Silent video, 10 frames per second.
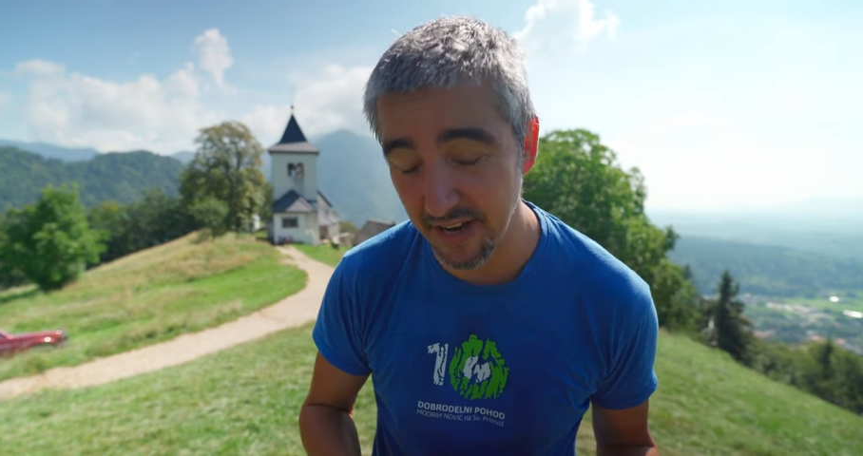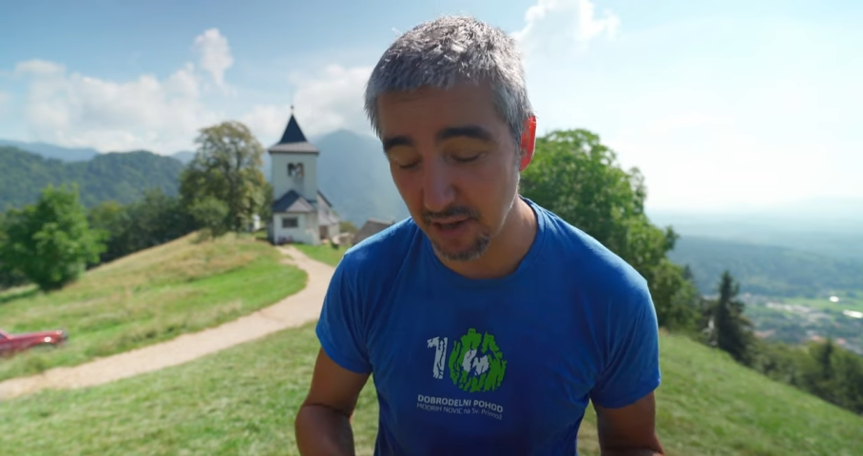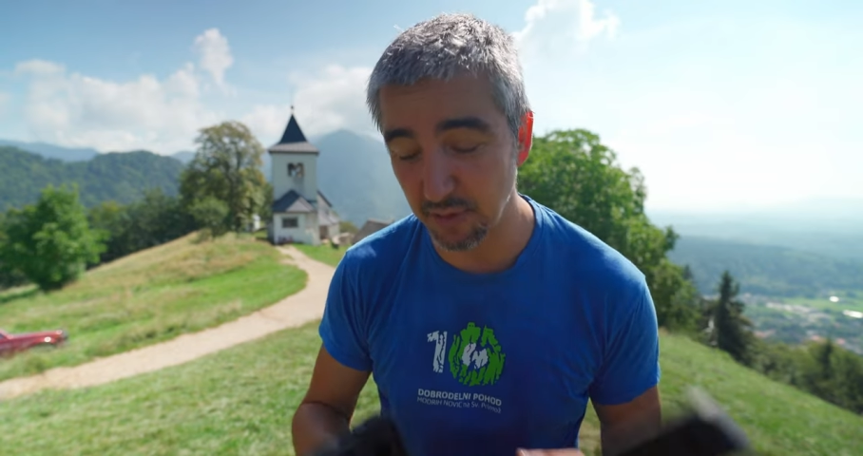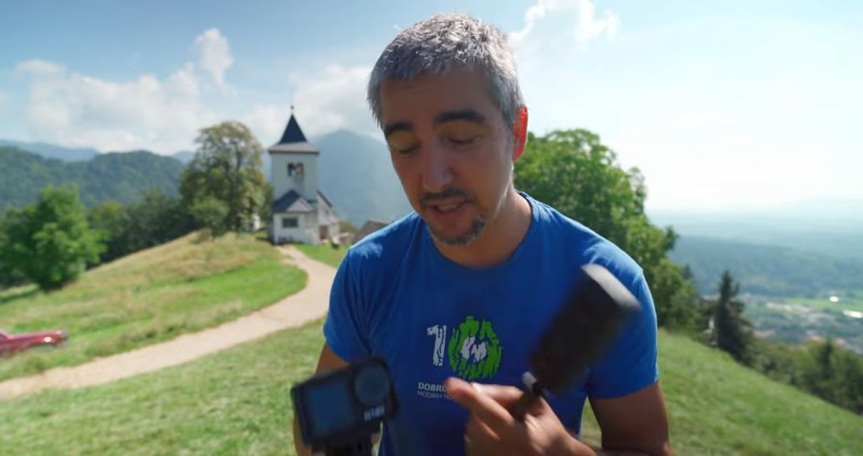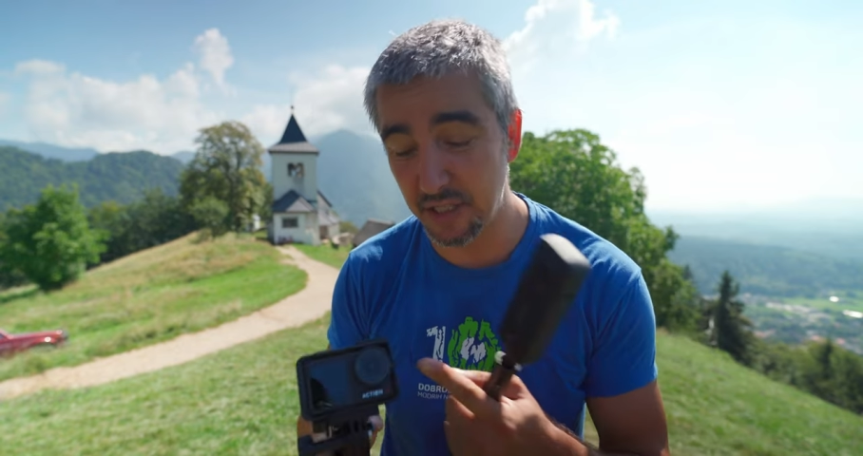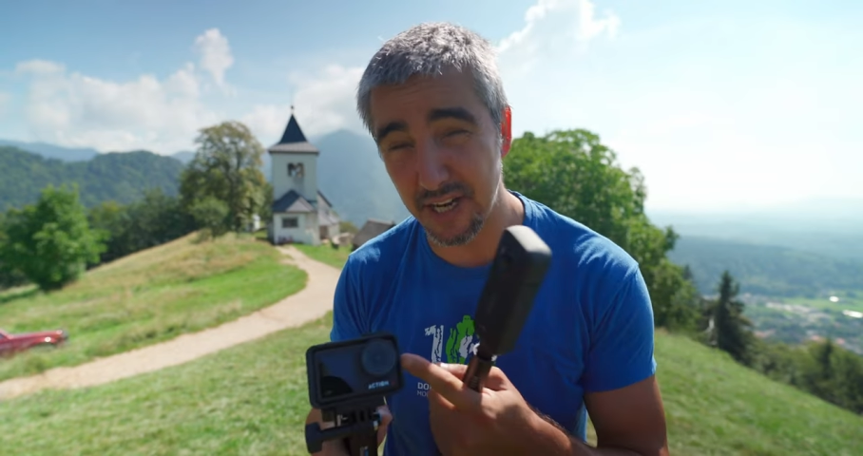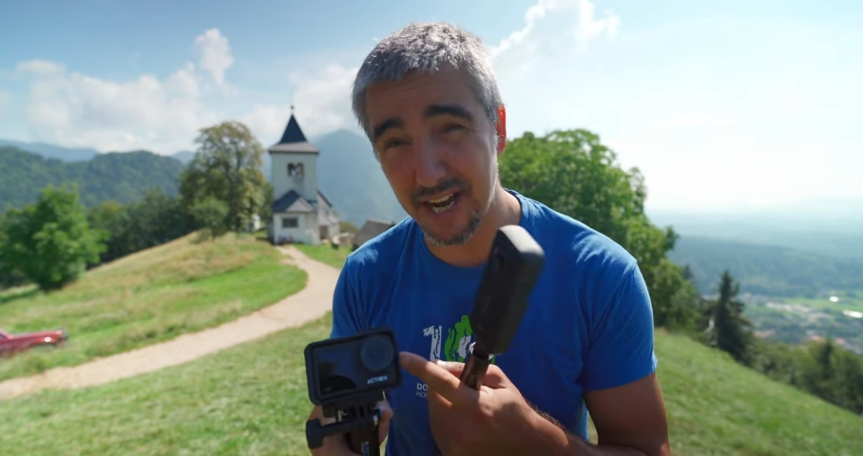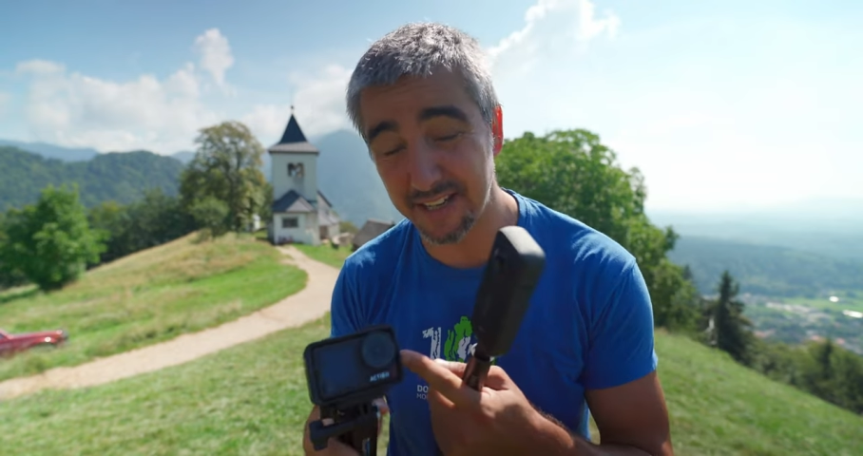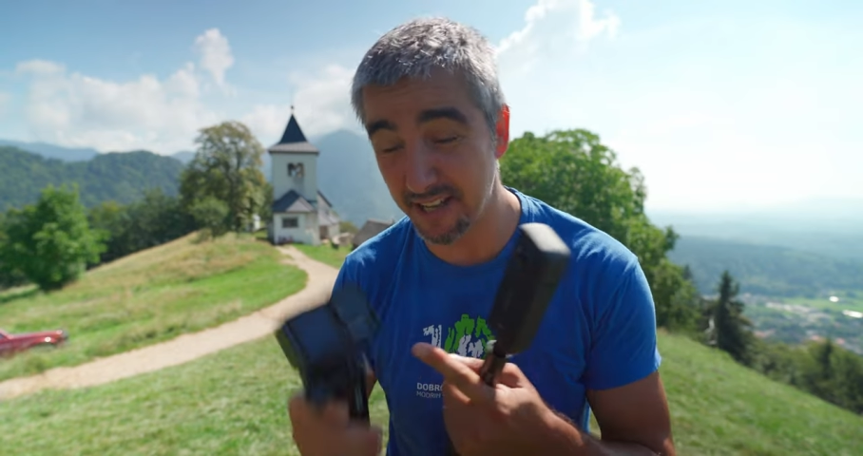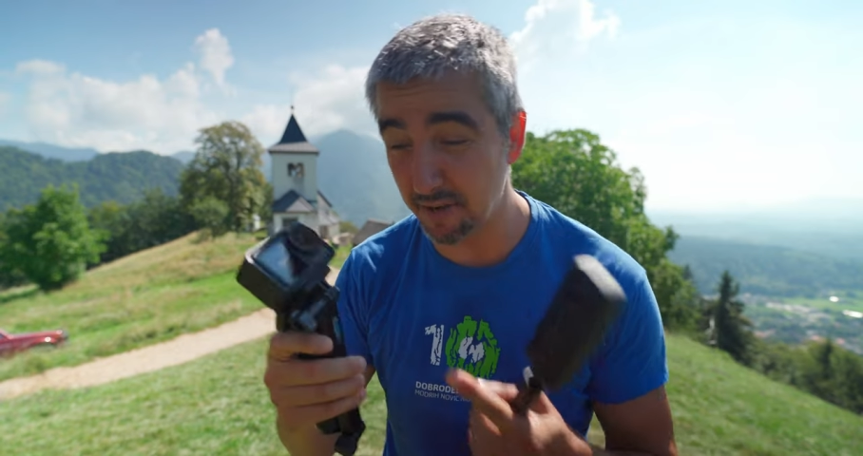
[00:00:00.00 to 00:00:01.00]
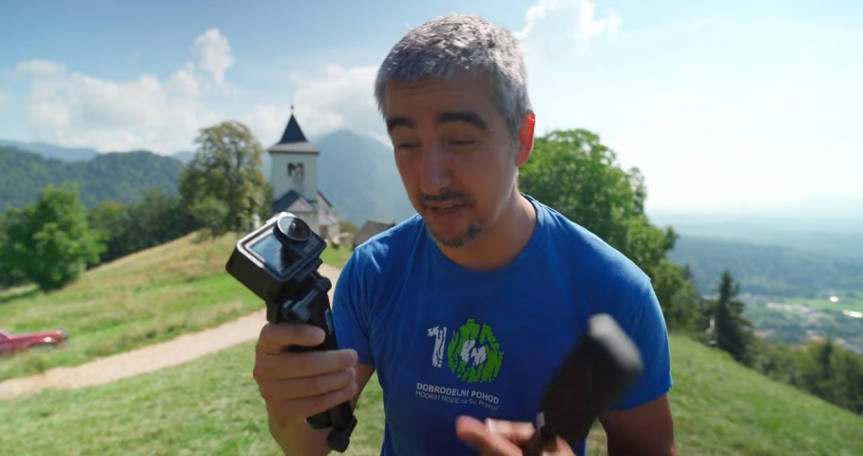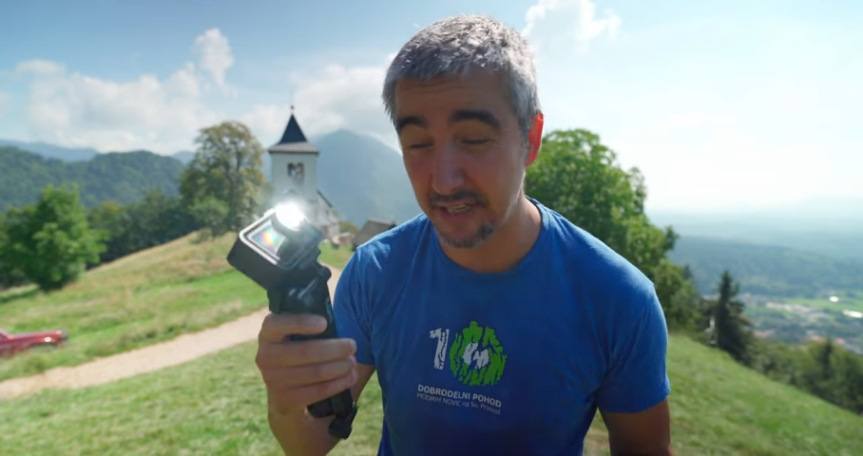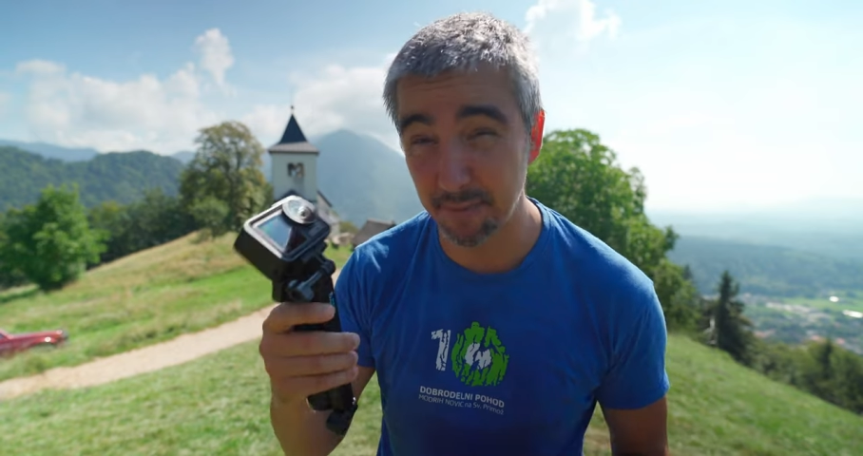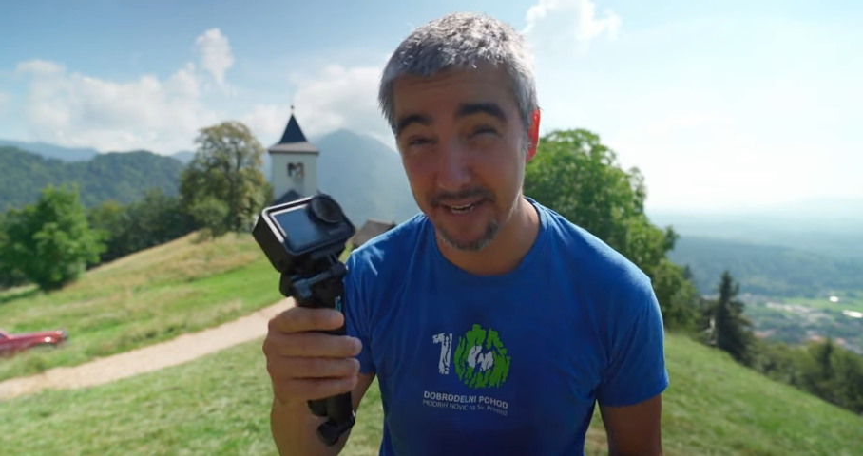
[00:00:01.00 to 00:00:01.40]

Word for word: Now DJI definitely